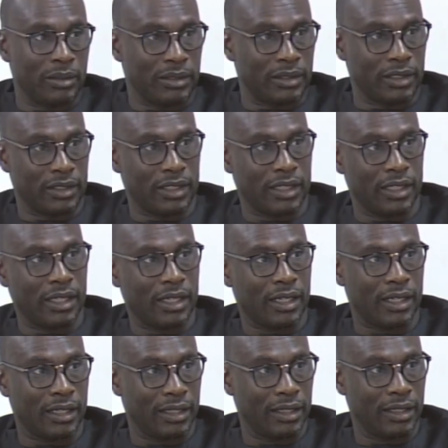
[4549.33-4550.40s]
Mr.
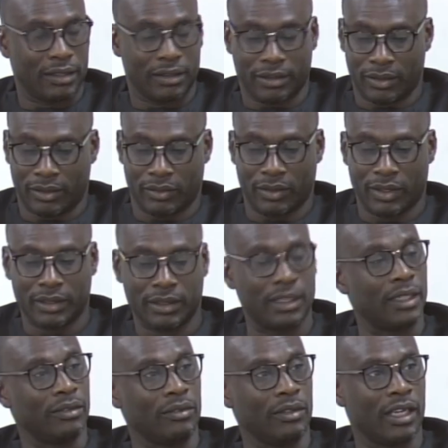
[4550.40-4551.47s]
Chair, I request
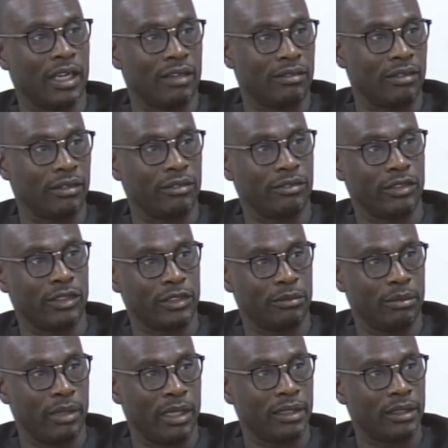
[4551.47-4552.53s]
that we have our
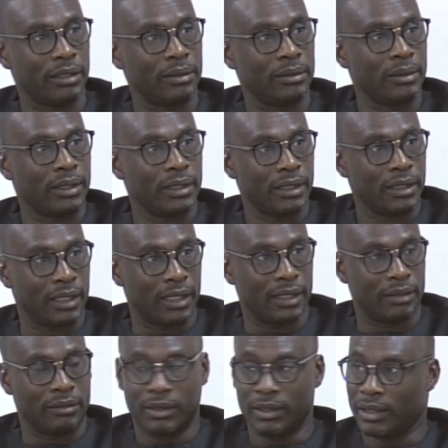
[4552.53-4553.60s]
first break
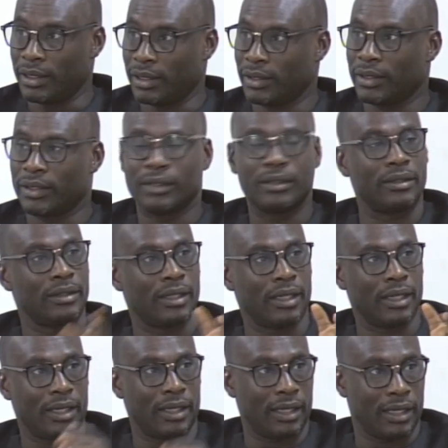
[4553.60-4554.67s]
and we'll return
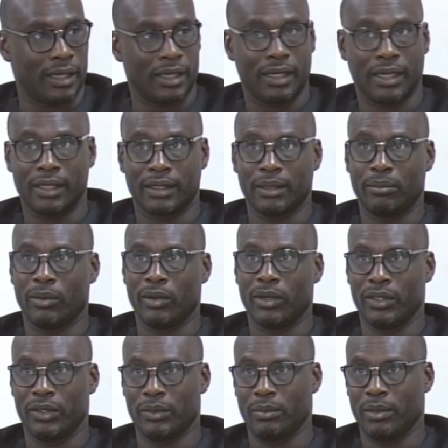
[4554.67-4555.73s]
at a
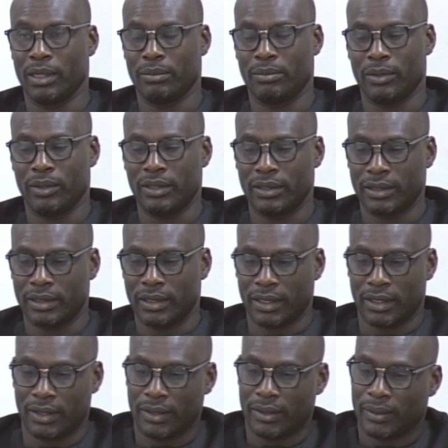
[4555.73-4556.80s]
point you may appoint.
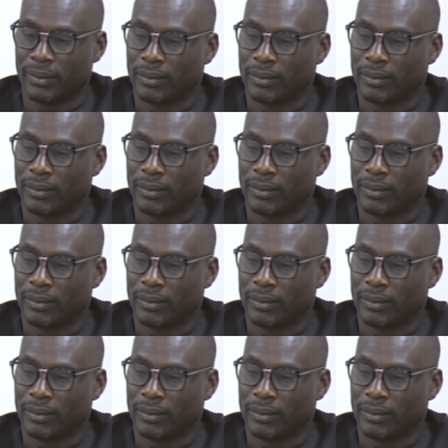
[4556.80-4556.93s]
Thank you.